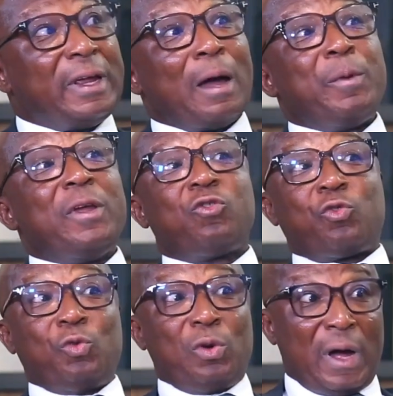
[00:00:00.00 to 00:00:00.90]
they are being
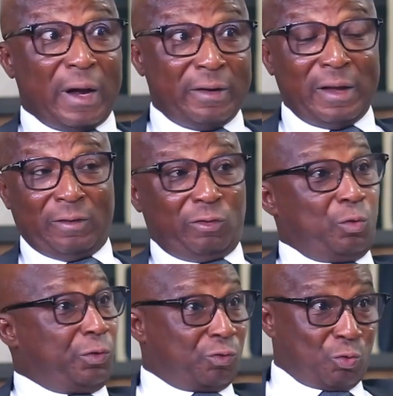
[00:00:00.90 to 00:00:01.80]
too hard, they are
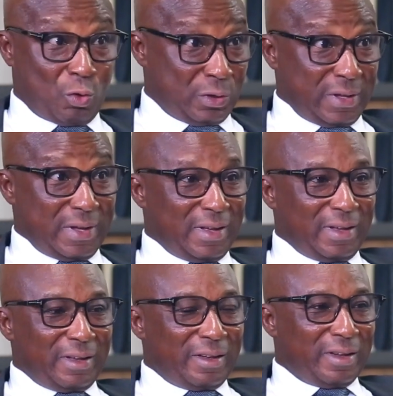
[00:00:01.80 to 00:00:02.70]
so strong,
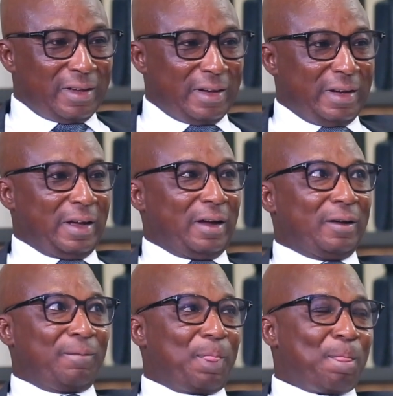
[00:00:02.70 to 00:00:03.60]
and they
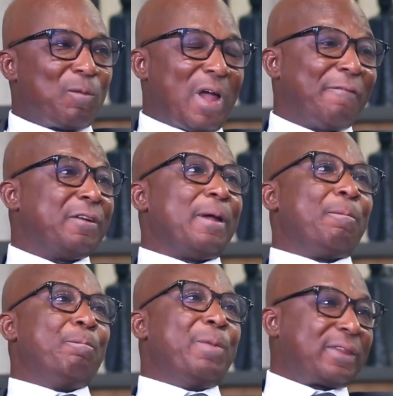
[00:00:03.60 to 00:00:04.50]
are having a
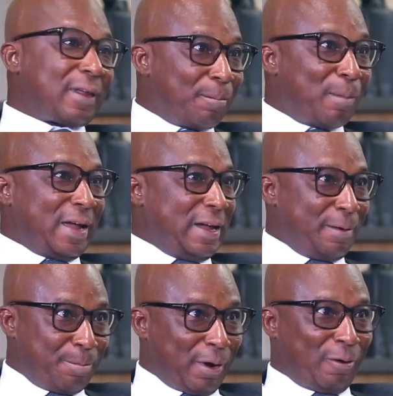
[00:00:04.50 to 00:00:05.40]
better
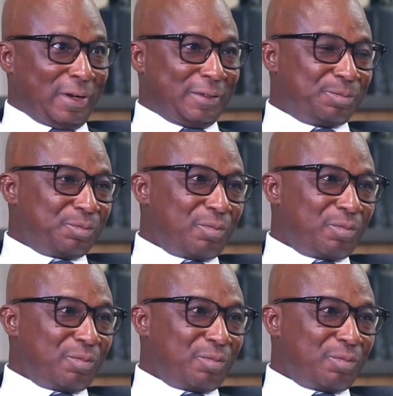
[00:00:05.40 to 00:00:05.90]
bargaining power,